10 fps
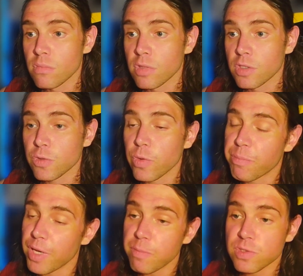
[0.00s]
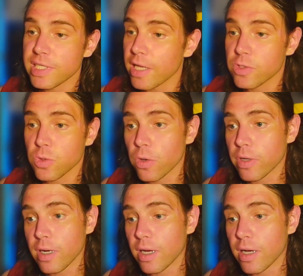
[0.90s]
So when people start
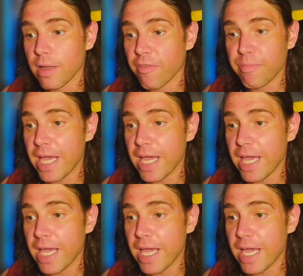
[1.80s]
talking, I've